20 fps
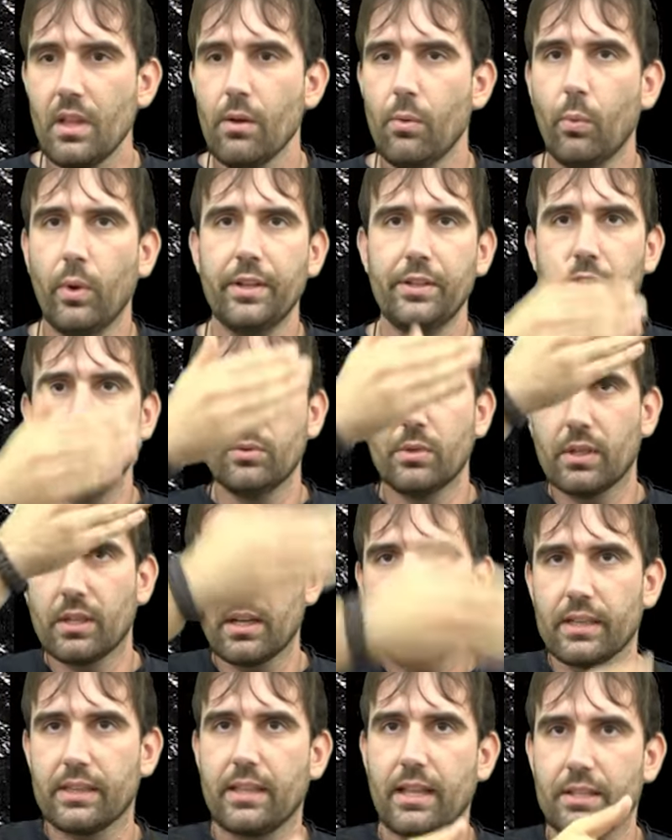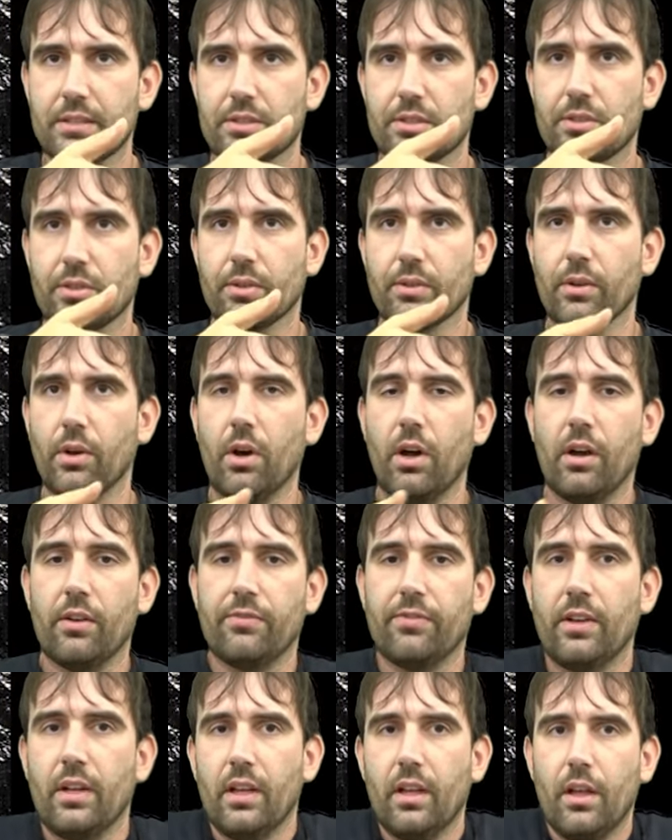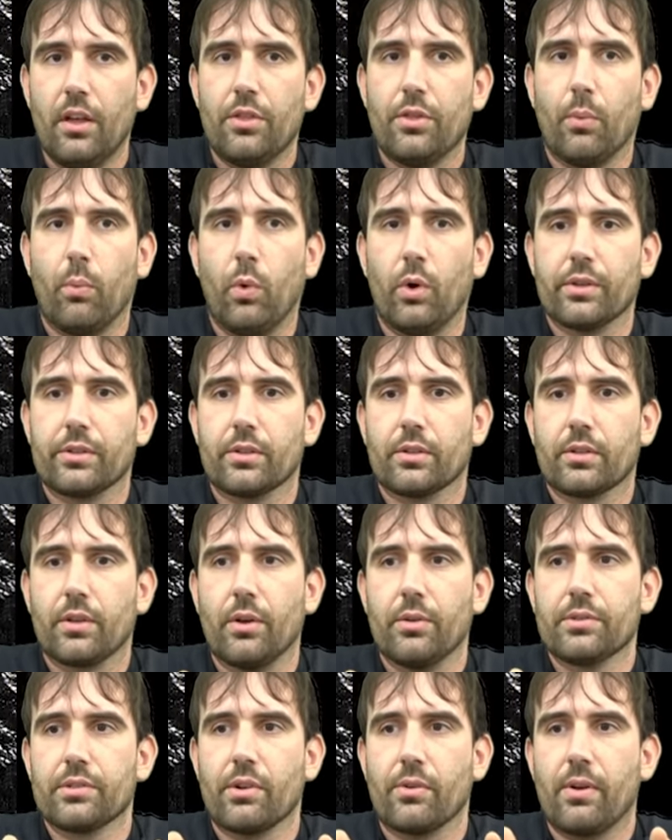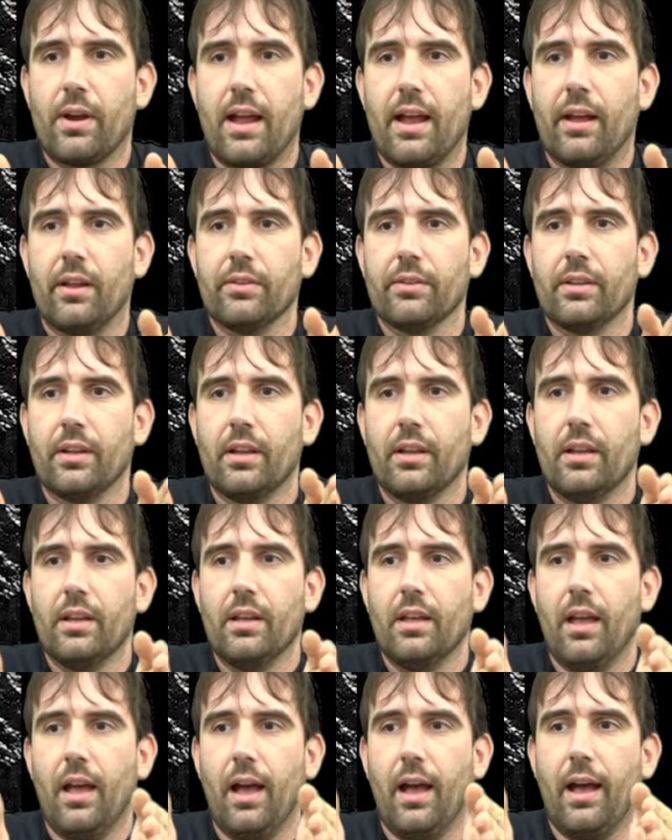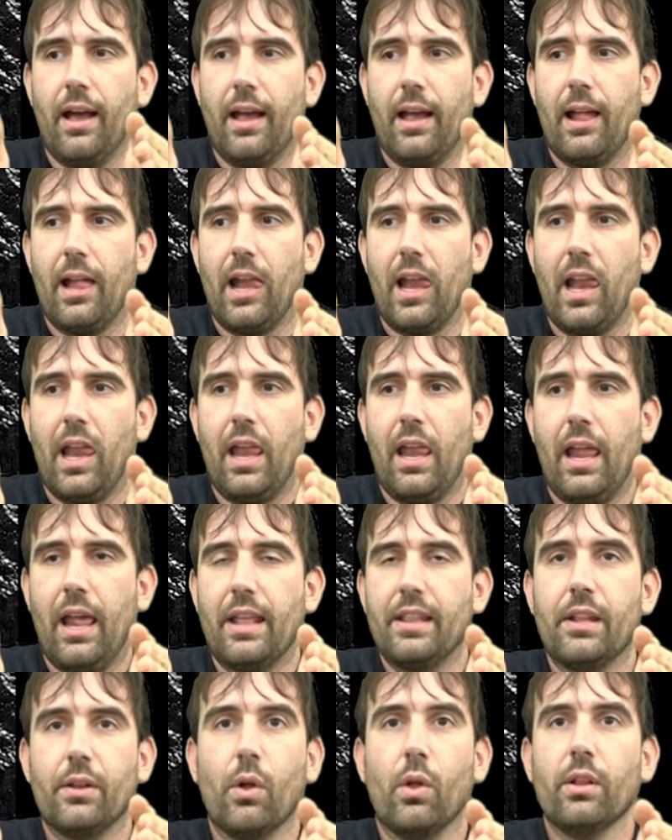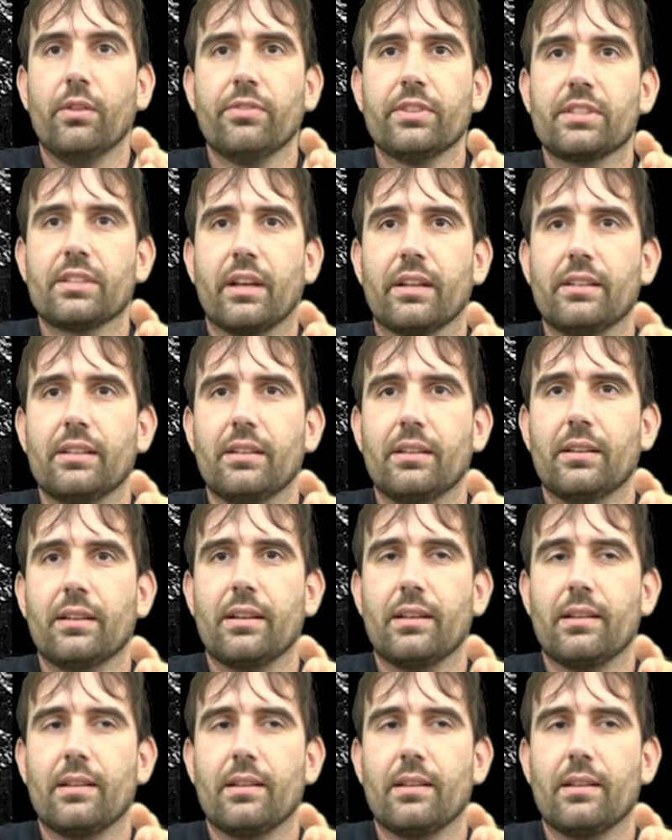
When you cut that stern off, the water goes around, uh, and then all of a sudden,